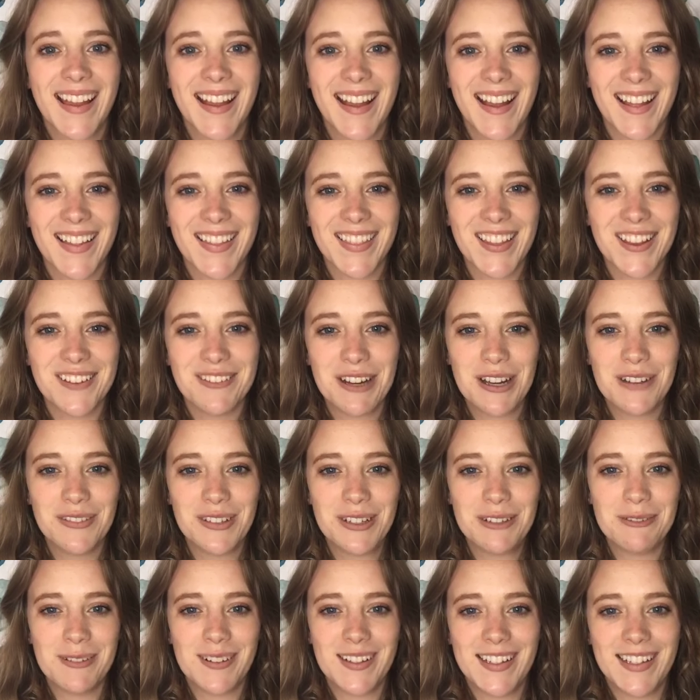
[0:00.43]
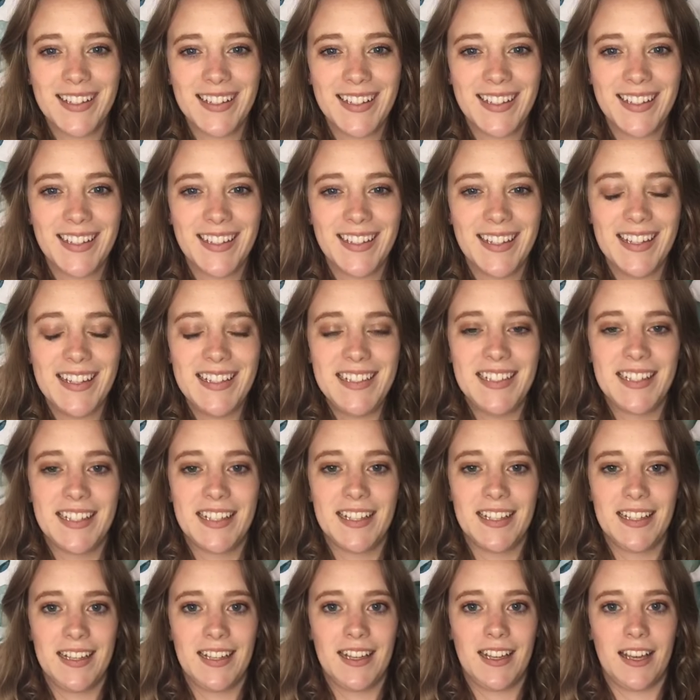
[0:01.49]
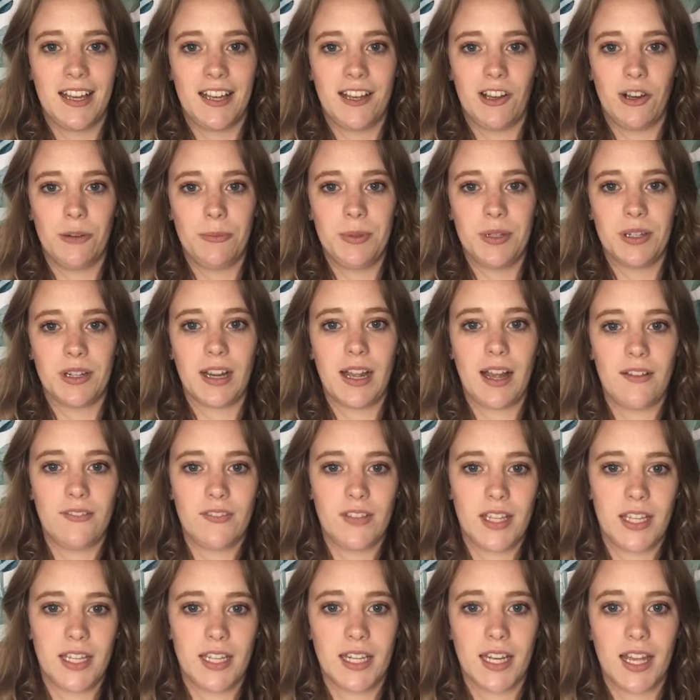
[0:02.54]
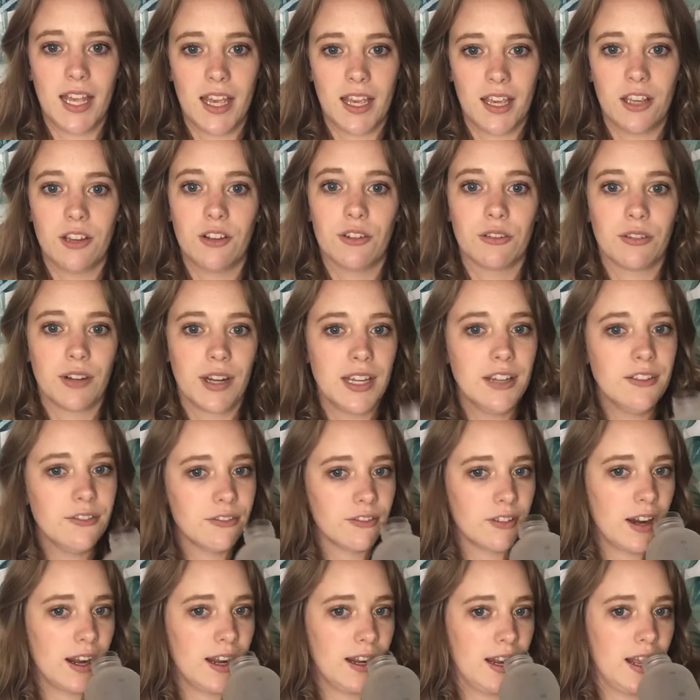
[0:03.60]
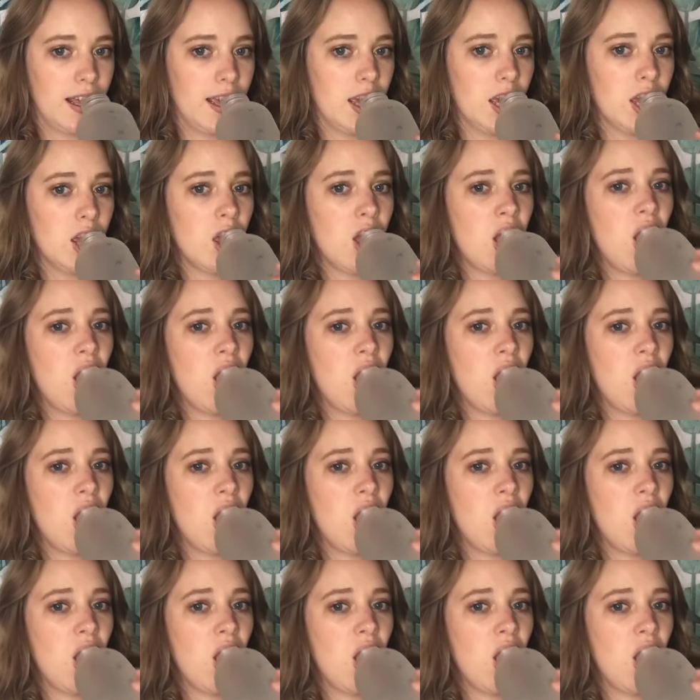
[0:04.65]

Hello everyone! I hope you're having a great Friday.